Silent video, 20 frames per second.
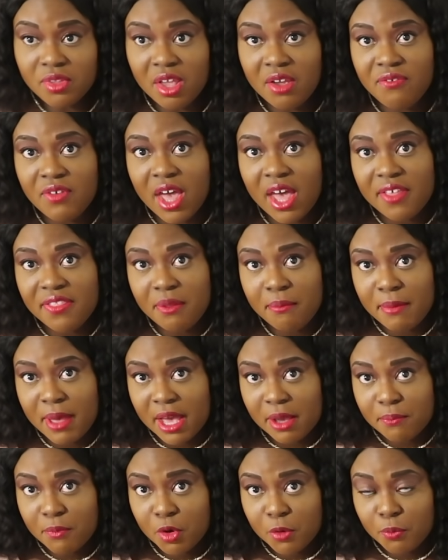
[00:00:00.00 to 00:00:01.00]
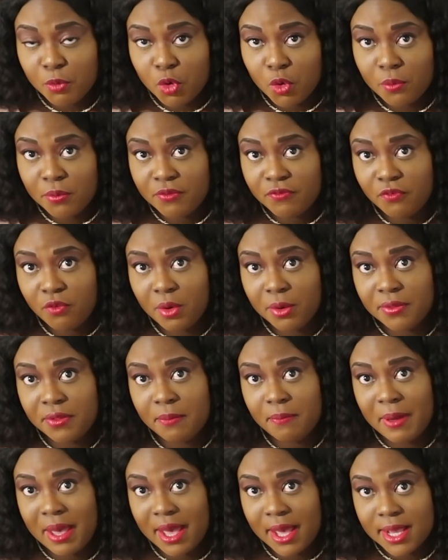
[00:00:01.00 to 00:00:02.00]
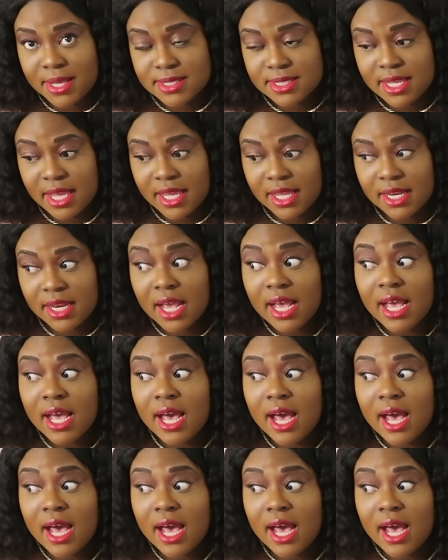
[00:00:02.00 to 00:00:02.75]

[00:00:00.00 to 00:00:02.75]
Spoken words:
I've had the MacBook Pro before in the past, and